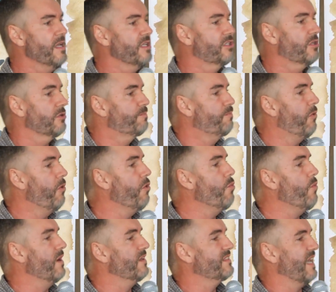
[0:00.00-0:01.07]
So Paul
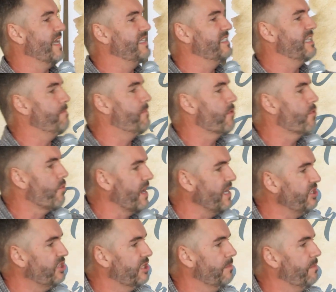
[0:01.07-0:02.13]
wants a
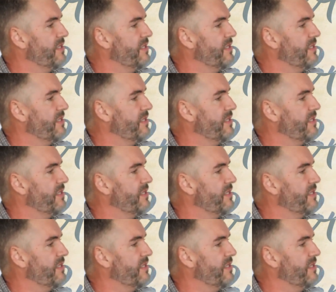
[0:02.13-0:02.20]
separation